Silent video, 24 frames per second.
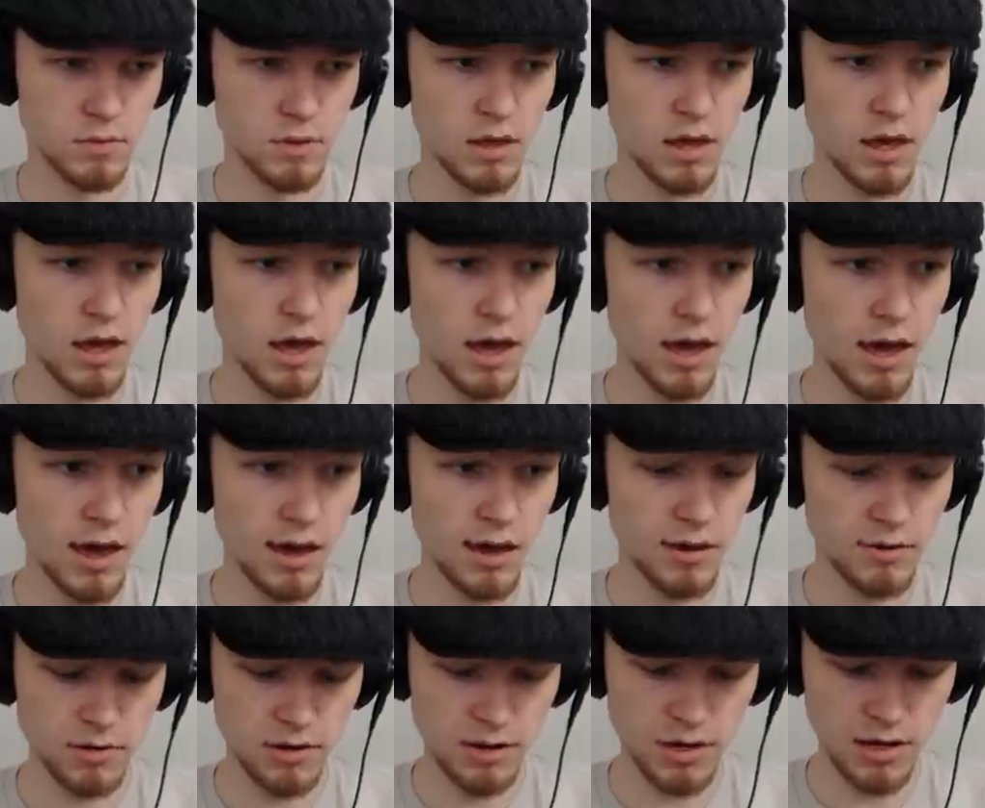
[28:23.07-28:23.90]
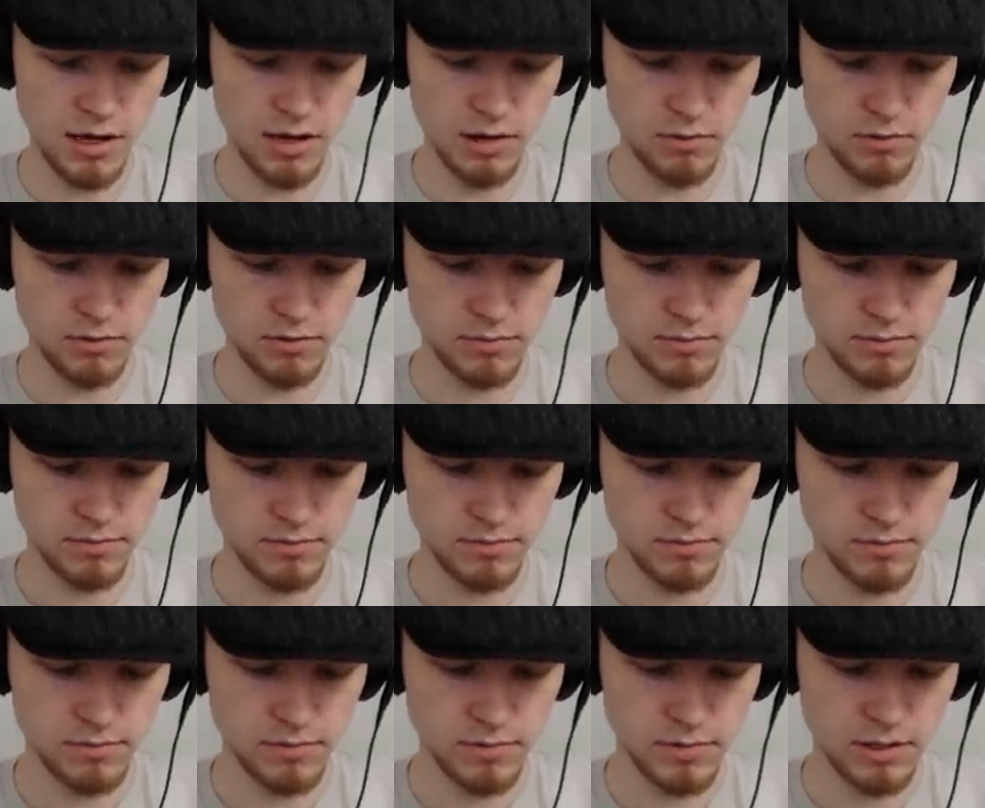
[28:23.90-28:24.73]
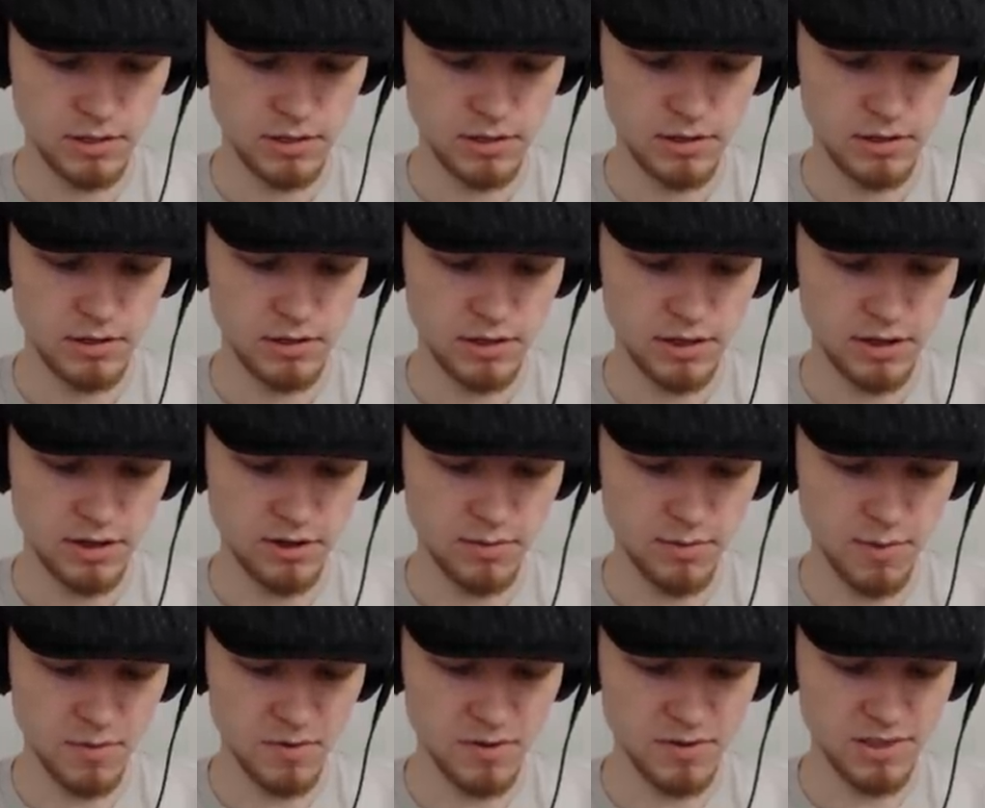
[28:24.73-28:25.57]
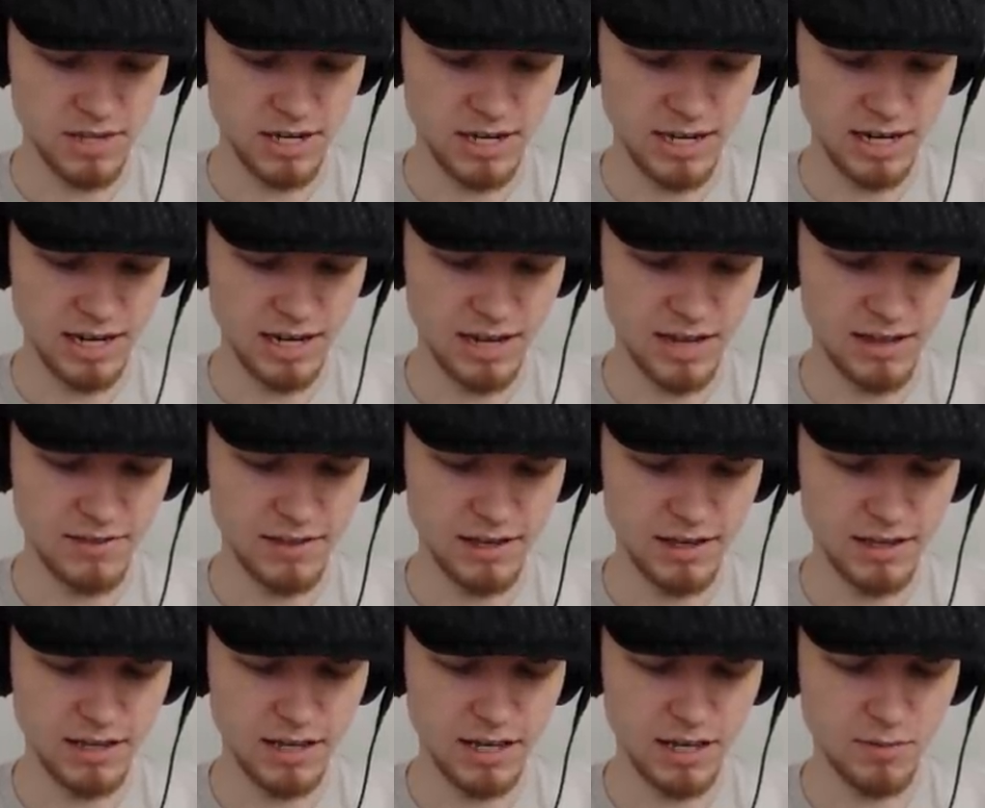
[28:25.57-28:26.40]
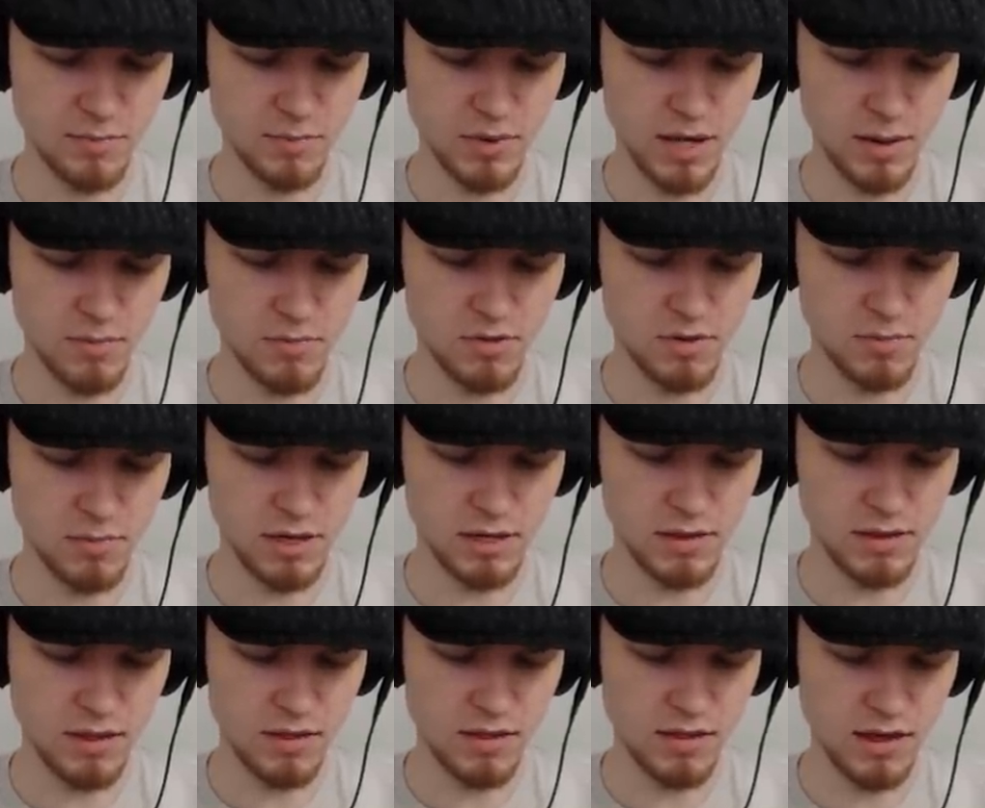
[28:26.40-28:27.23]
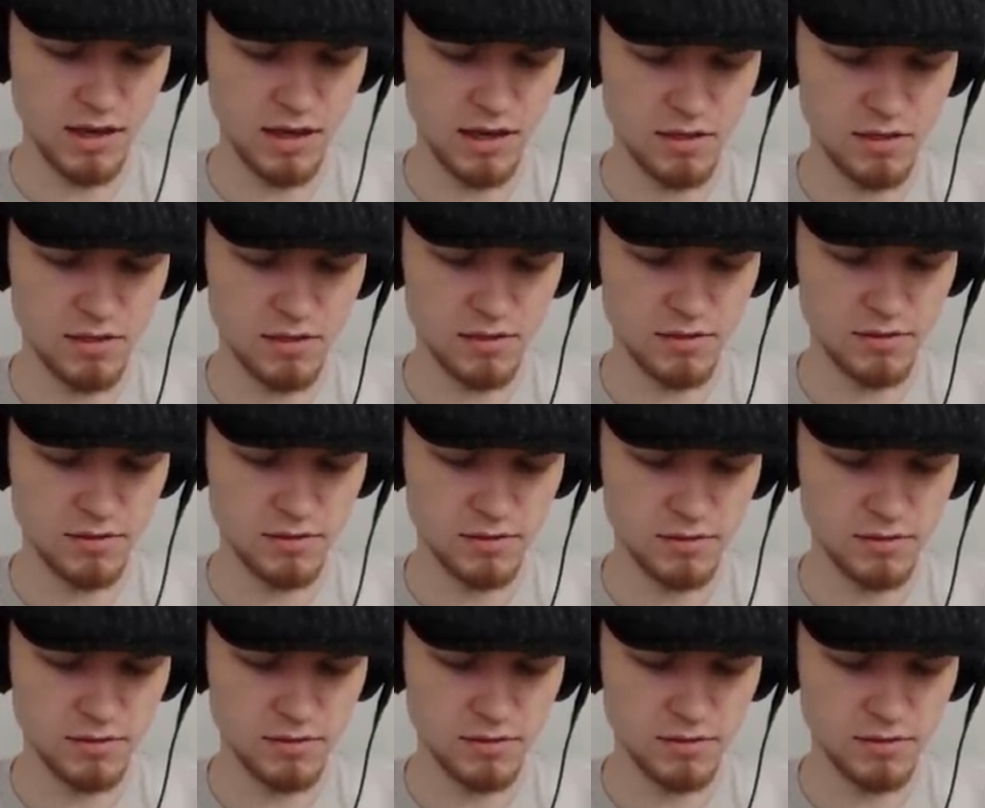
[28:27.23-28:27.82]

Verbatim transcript: Oh, no! I don't remember. Did I need... I think I needed bombs to beat these guys.